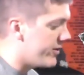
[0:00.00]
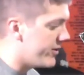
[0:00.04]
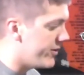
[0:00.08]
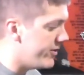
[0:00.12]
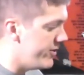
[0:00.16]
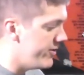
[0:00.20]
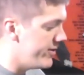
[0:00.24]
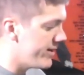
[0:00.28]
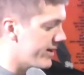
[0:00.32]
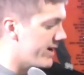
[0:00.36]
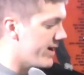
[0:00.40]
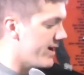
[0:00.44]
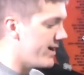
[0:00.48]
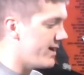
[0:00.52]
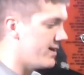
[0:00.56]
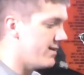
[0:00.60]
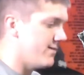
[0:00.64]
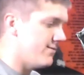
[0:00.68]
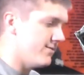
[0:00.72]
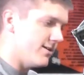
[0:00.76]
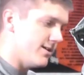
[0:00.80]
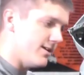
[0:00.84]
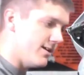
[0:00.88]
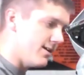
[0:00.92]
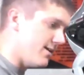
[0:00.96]
Do kind
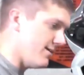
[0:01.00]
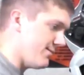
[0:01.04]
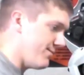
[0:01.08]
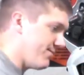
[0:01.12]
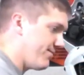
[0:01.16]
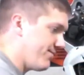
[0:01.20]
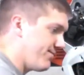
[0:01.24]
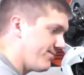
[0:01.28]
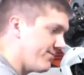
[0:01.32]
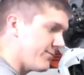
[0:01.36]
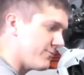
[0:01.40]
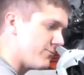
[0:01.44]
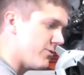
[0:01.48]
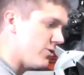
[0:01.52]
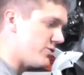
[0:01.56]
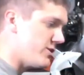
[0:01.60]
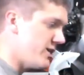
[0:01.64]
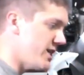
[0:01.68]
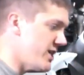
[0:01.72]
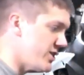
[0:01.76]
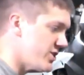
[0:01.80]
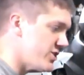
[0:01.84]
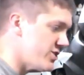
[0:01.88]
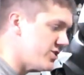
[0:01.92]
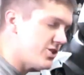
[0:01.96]
of a
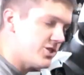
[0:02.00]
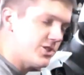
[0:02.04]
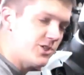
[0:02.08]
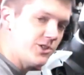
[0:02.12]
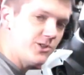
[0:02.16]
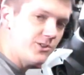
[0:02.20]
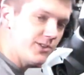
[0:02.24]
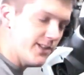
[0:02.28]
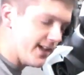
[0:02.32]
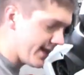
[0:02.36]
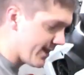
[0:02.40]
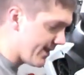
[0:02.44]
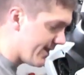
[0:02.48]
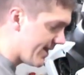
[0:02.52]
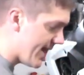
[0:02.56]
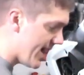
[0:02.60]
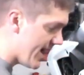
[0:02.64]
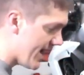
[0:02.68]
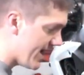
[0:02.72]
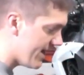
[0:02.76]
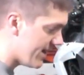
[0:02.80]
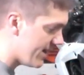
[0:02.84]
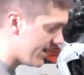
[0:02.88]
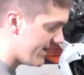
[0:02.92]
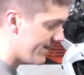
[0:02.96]
rotation or two like
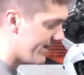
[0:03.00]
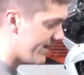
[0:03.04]
that,